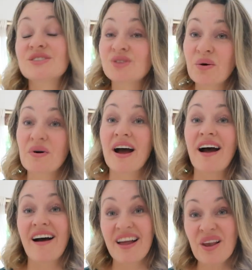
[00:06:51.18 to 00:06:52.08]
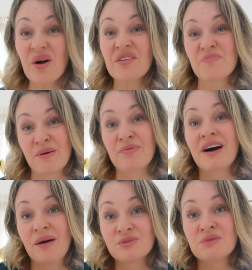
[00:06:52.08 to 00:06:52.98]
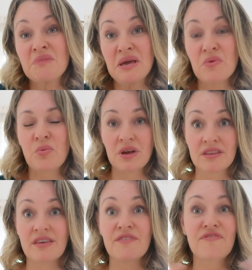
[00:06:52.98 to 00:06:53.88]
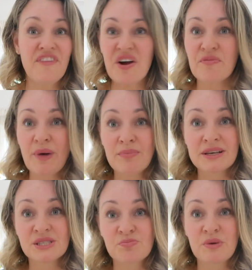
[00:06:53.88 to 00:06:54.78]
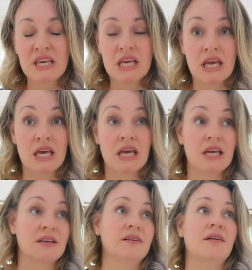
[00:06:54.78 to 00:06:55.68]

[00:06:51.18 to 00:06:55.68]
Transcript: So a lot of people come to me with fear of public speaking.